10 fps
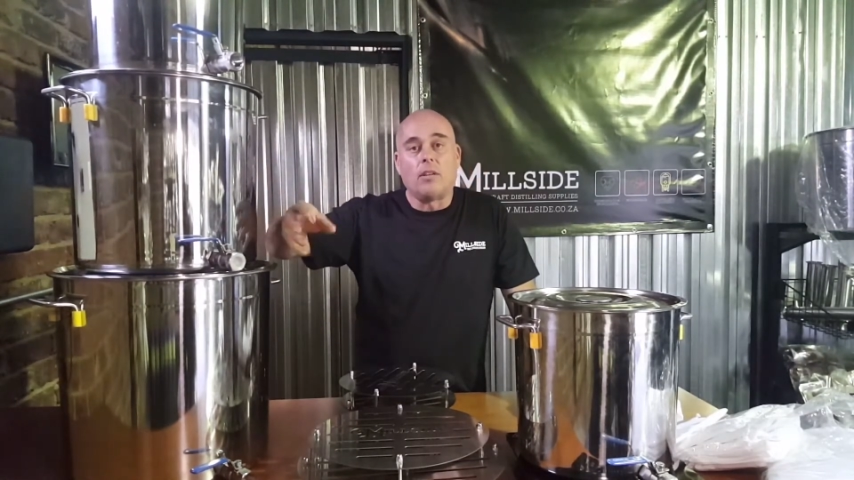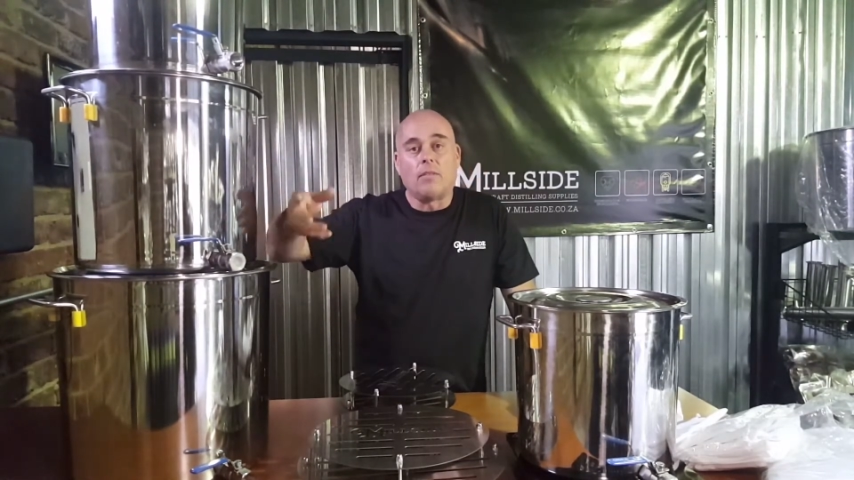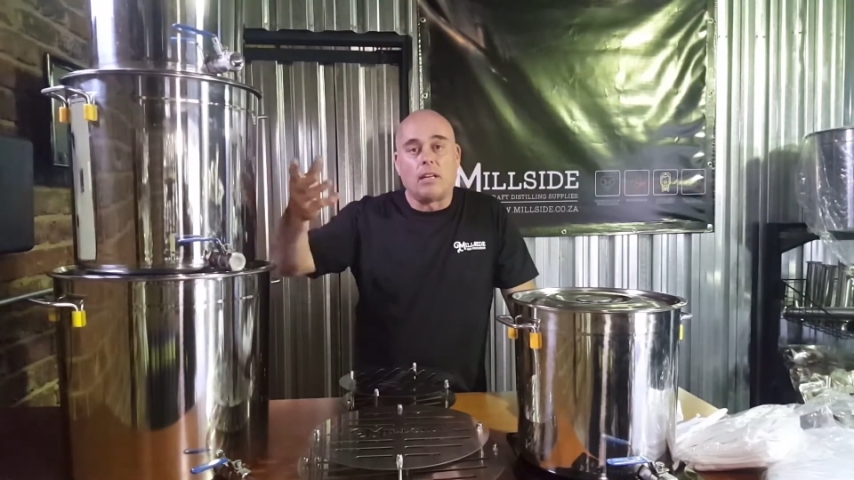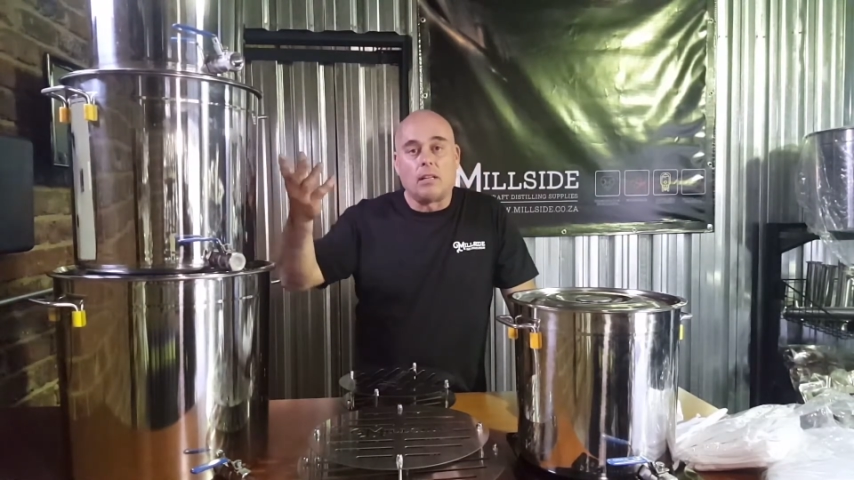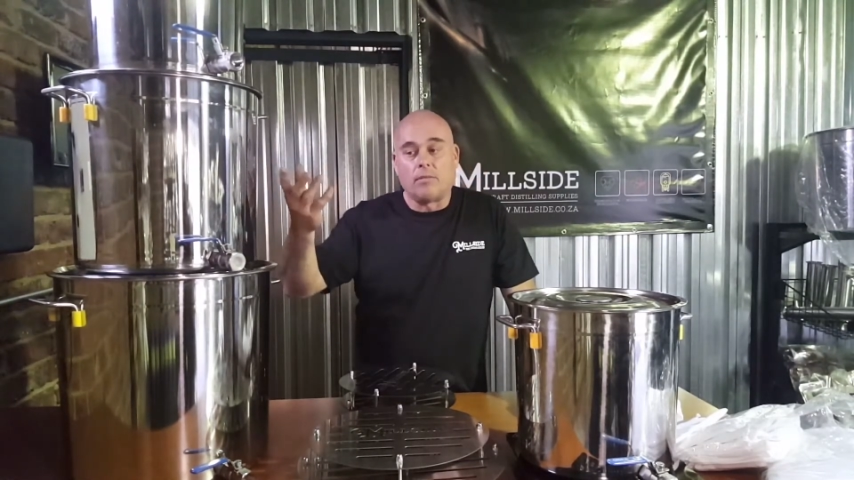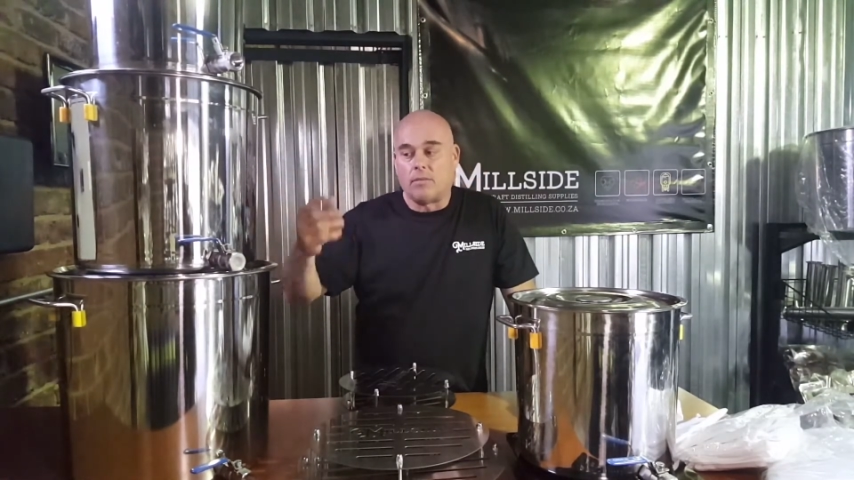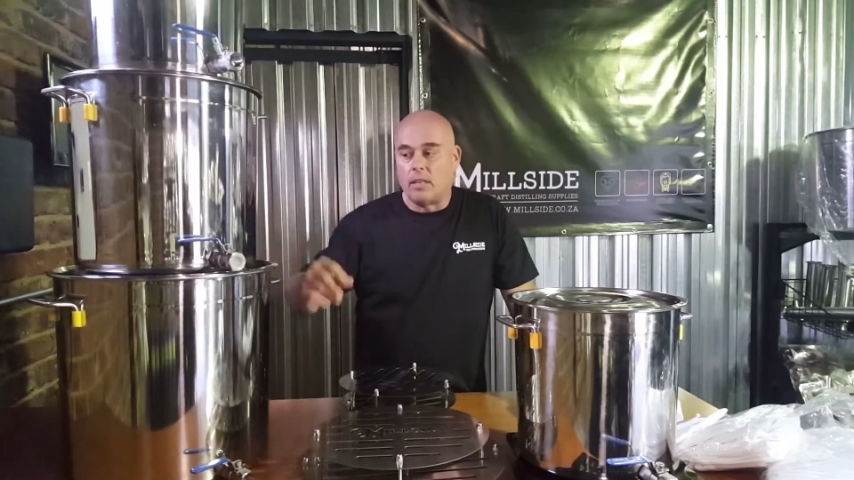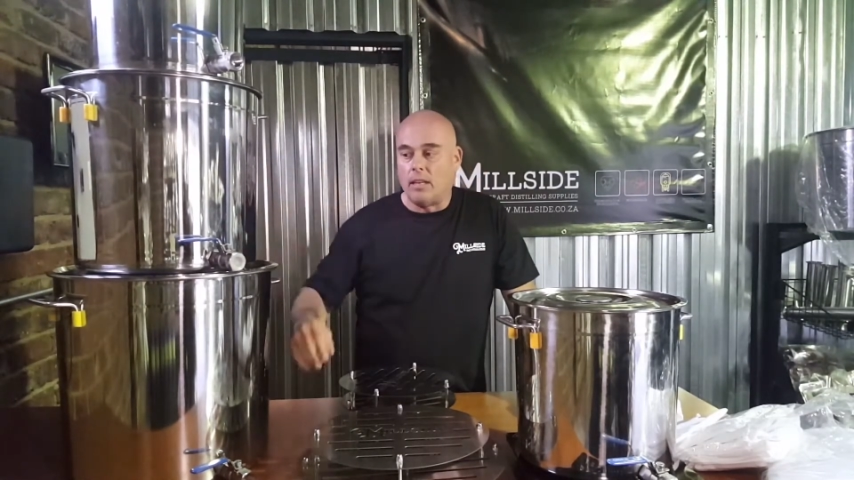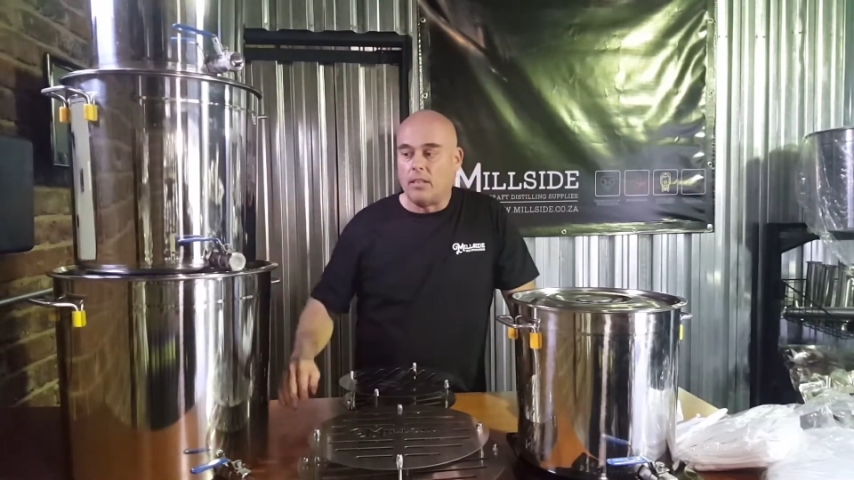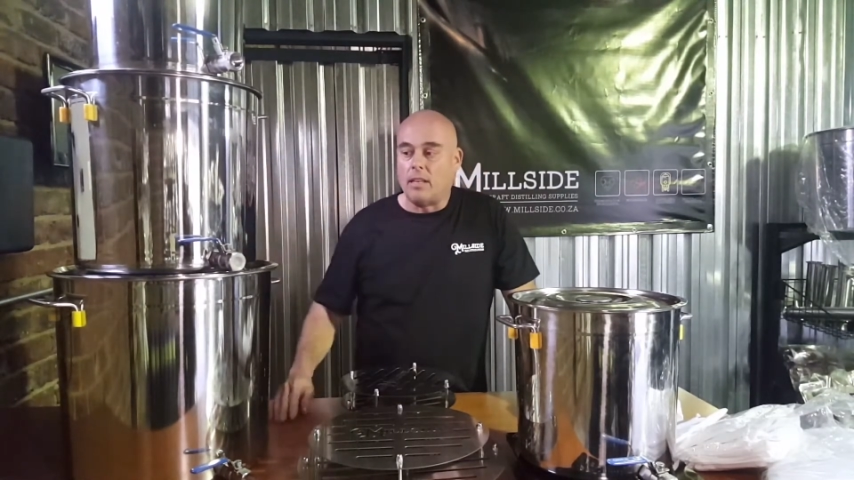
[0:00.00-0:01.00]
valve and
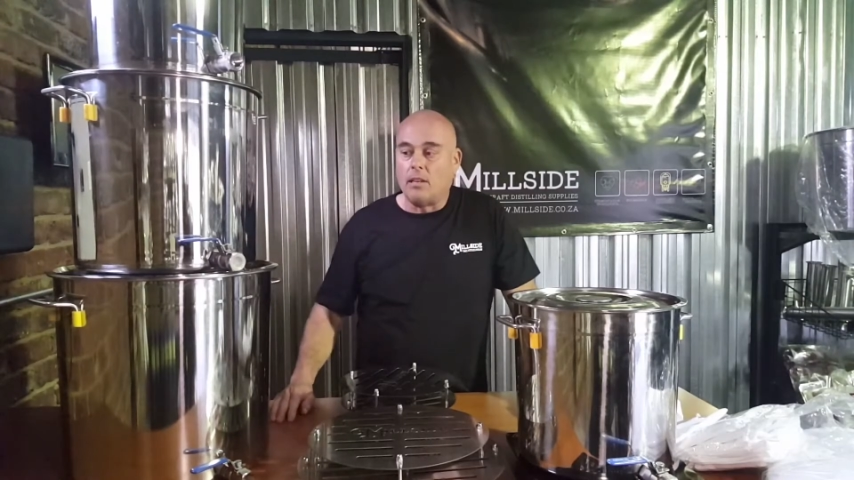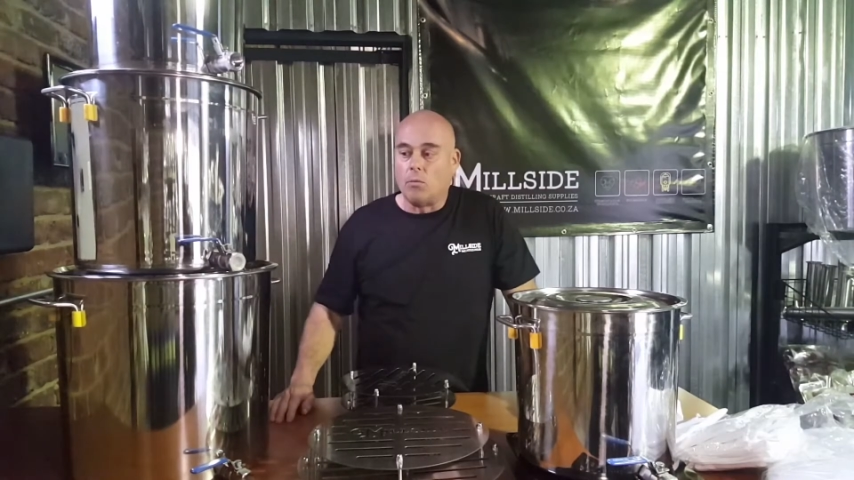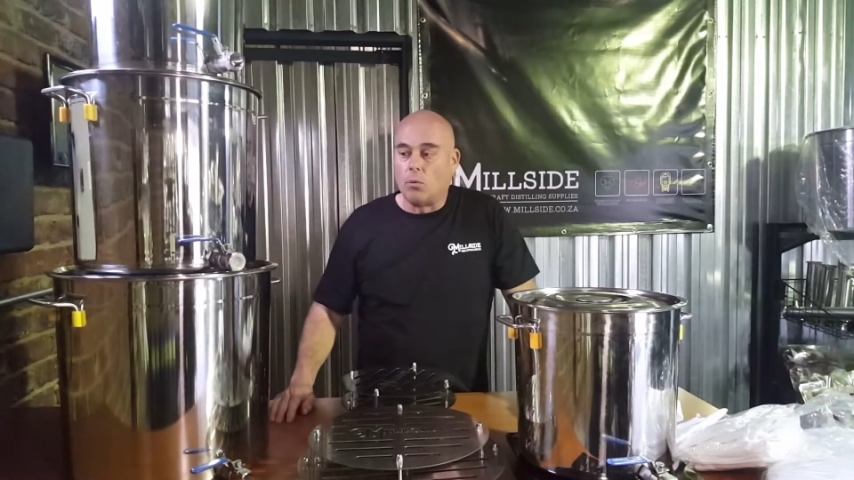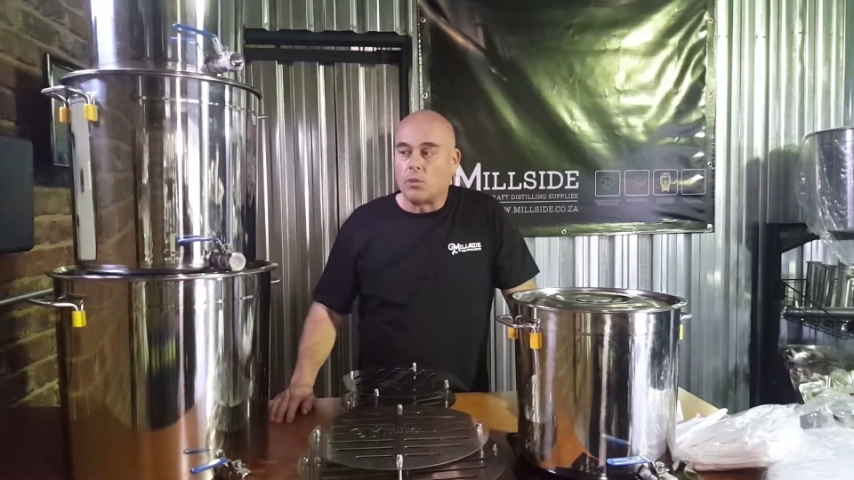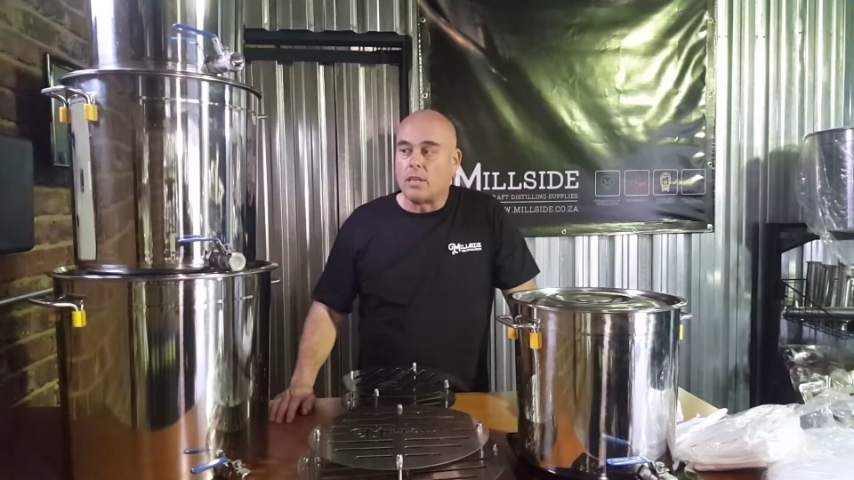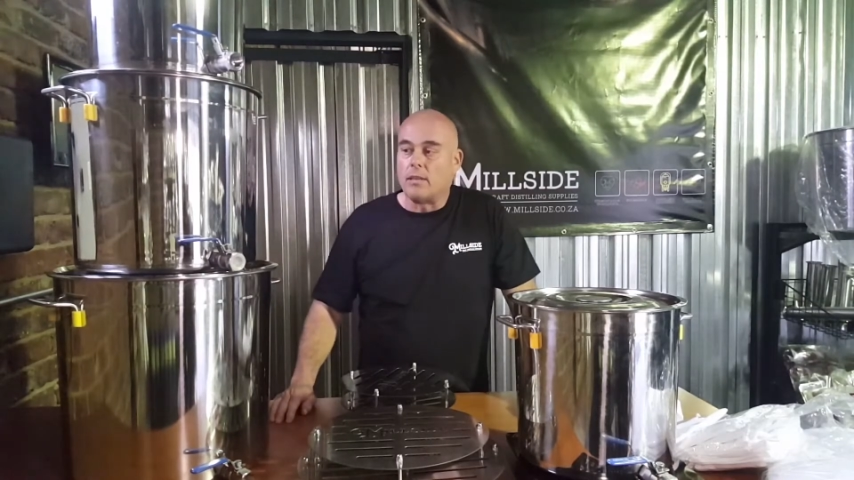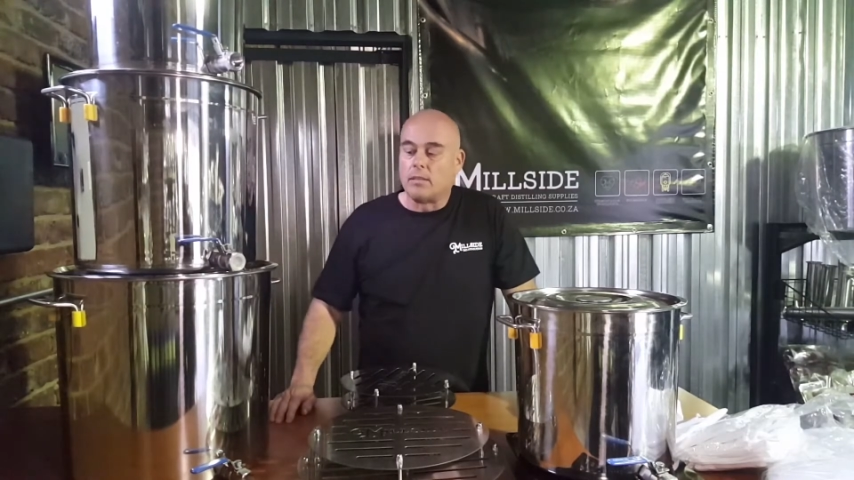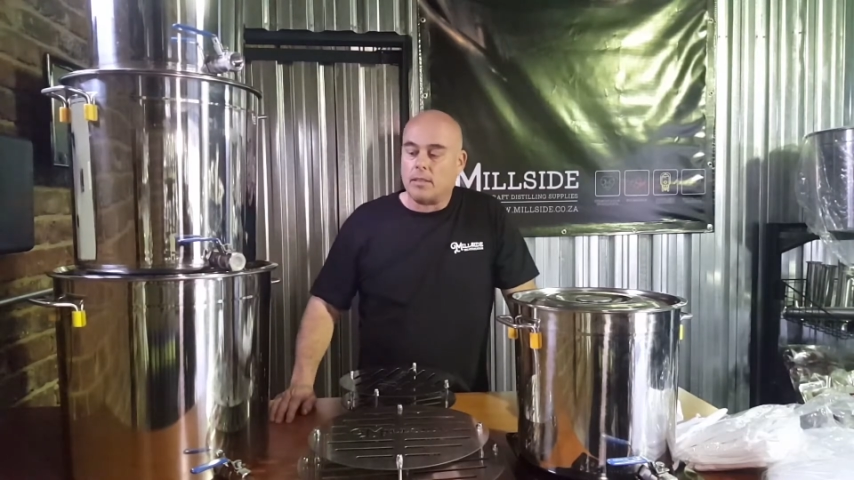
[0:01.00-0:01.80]
let any water out.